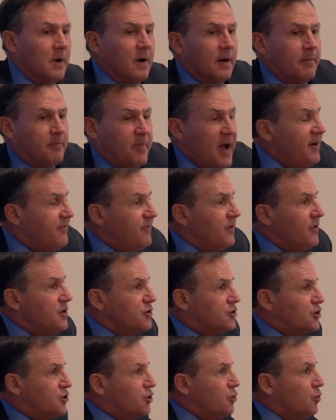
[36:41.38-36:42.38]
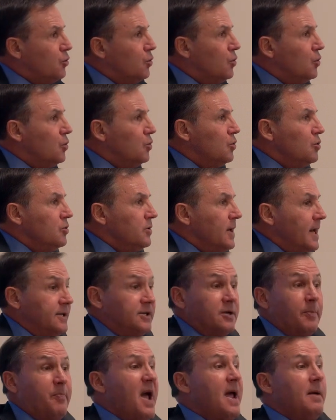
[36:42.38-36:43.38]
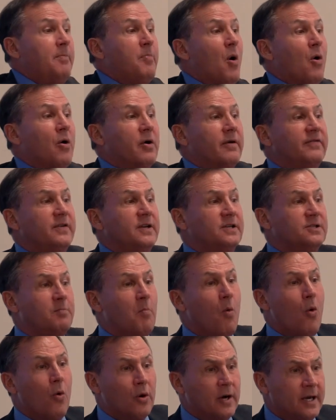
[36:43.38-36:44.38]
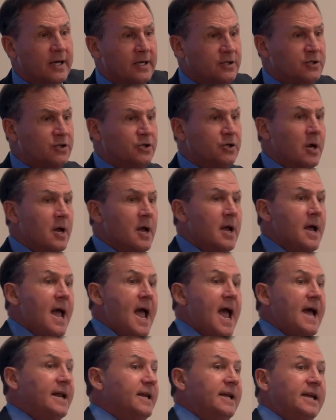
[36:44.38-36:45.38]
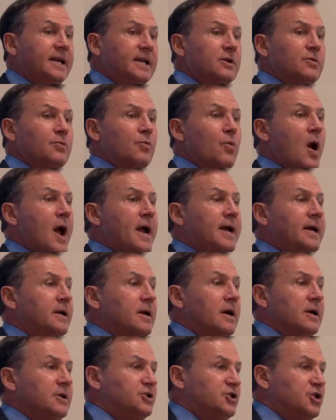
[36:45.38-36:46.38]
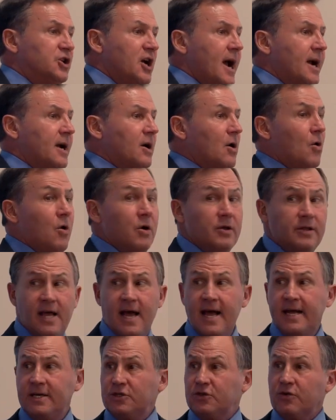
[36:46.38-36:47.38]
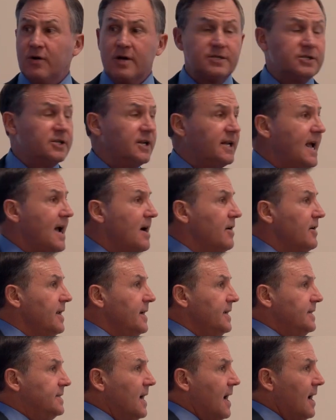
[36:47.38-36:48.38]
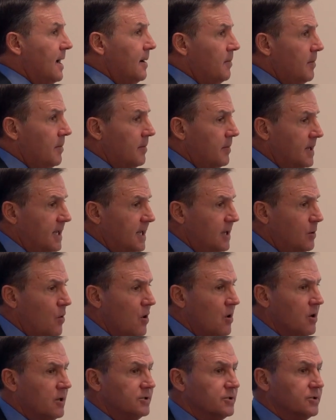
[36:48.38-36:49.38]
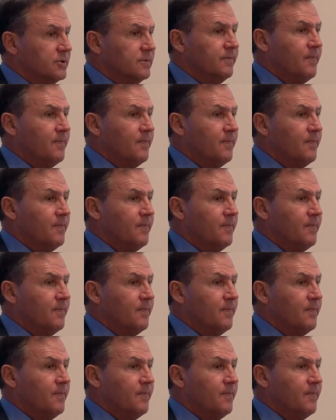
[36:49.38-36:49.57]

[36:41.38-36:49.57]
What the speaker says: pay for their school and to pay part of his mortgage, and he can write a check on that trust account anytime he wants.